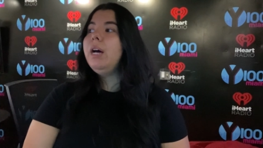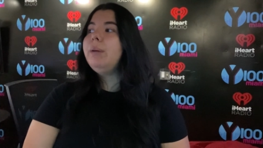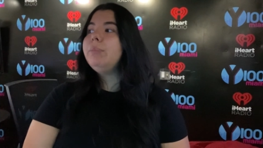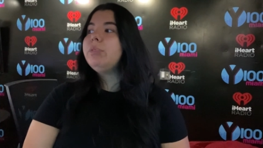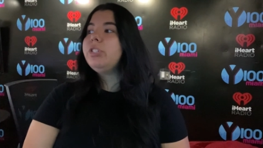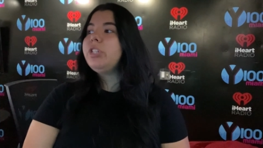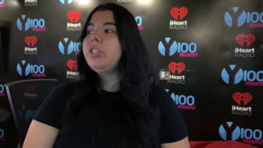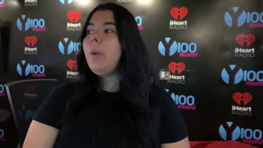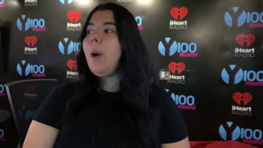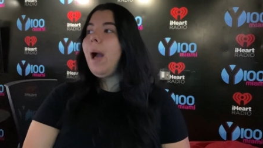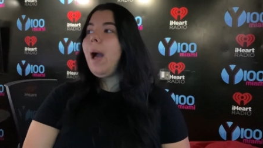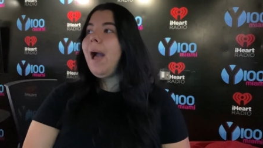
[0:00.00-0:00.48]

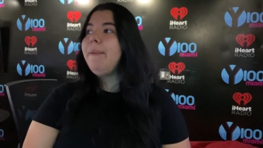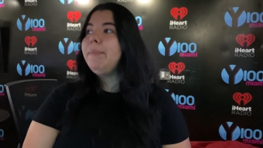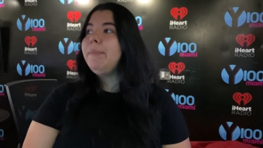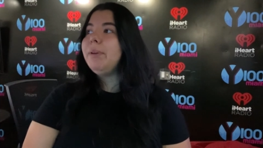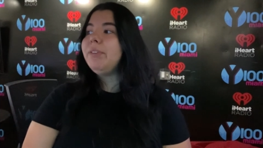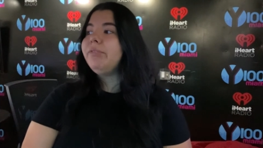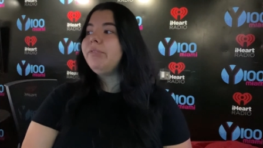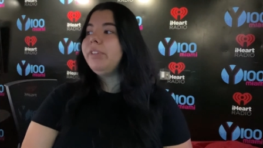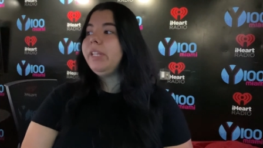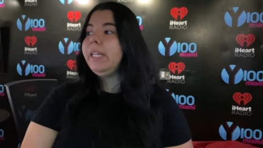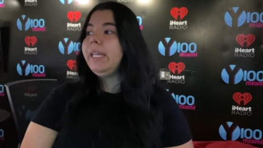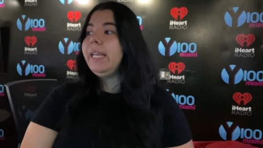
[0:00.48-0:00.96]
So I've
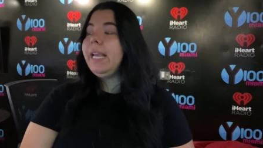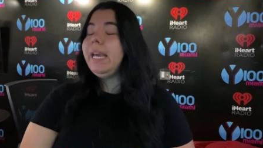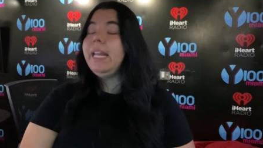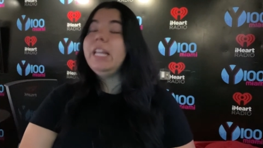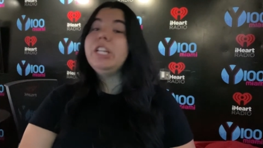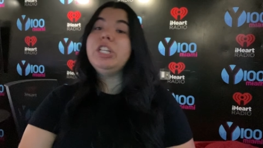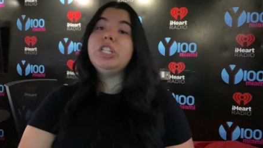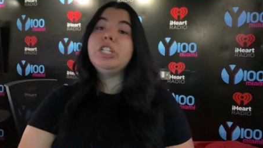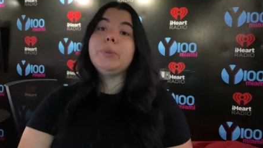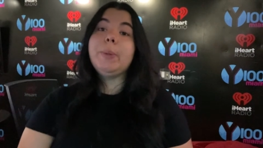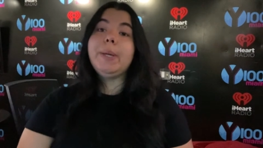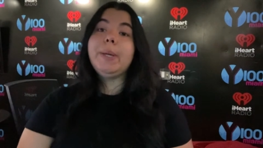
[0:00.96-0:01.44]
been filling in
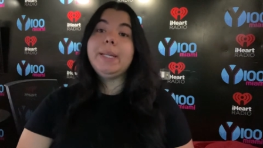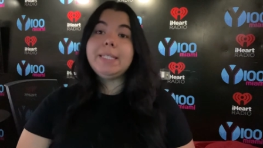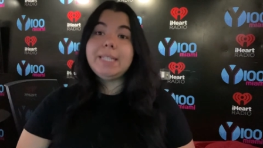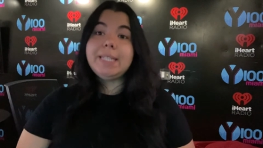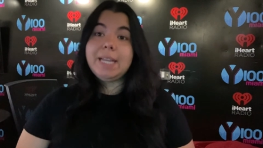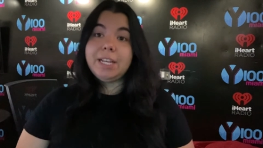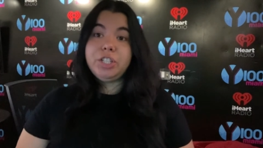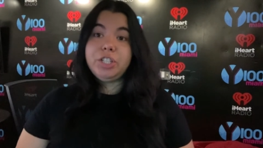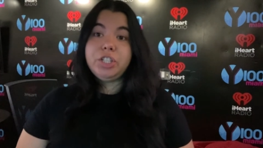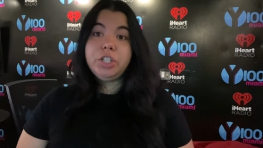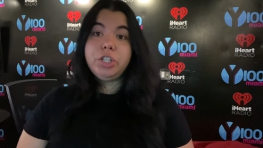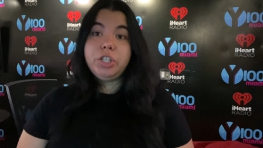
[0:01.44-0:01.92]
and doing
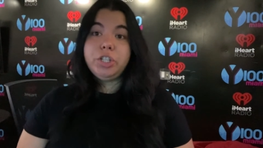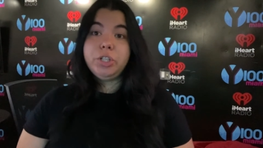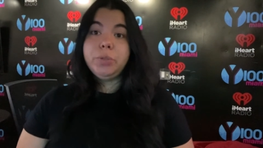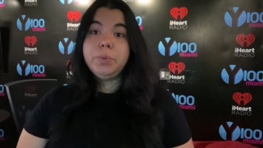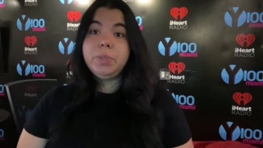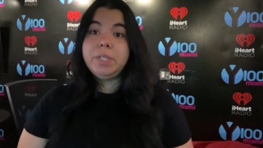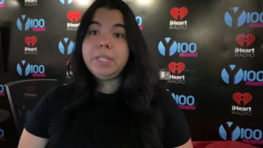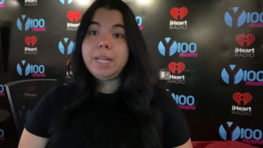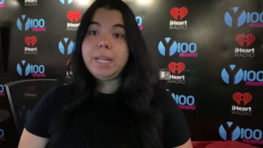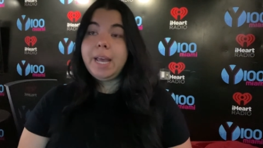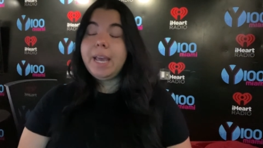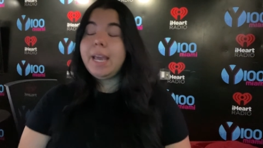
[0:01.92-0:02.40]
10 to 2
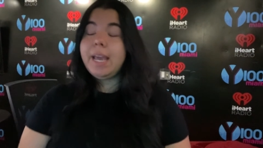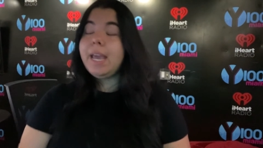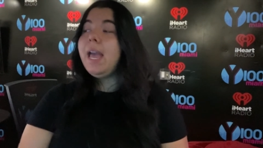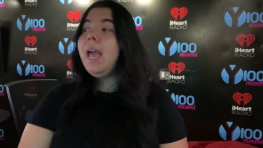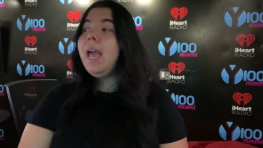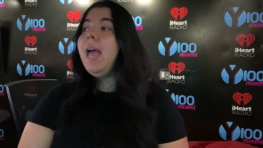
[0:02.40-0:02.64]
today.